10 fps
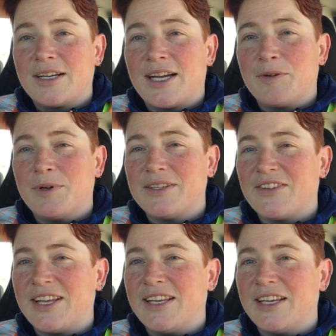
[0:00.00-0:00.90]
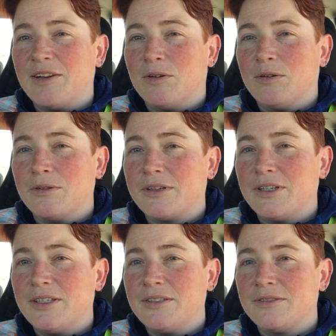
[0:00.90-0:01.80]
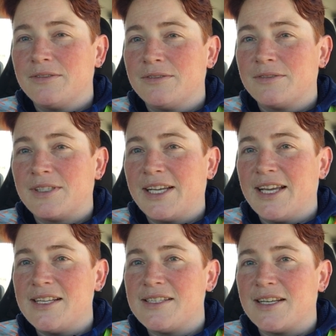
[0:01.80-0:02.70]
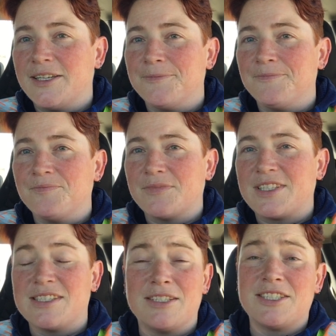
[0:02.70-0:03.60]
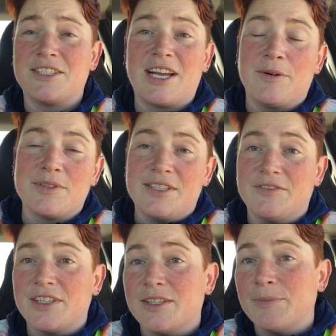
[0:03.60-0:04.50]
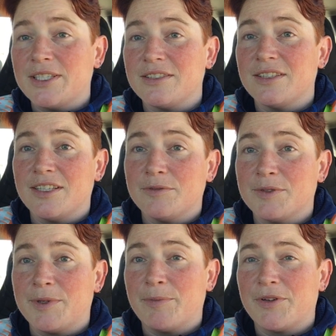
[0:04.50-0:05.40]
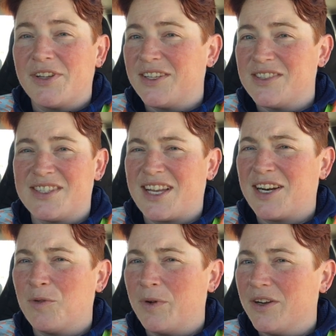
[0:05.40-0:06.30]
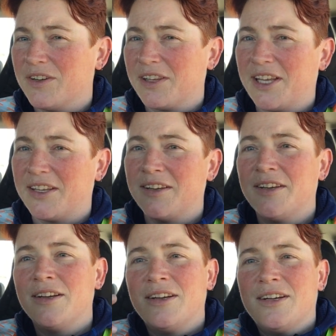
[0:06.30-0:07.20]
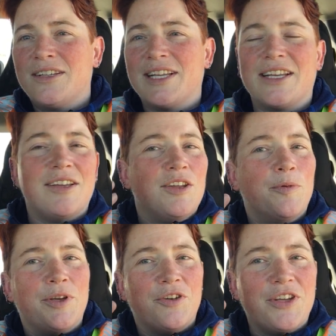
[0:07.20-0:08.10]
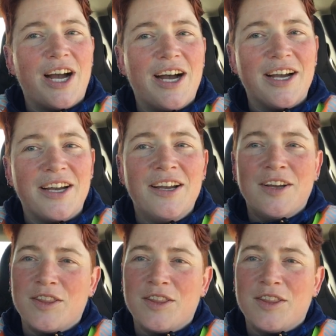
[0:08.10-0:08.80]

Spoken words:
kind of what it's like getting older, I guess, because initially I wasn't even going to mention that it was my birthday because it's kind of weird, like, you know, when you're young,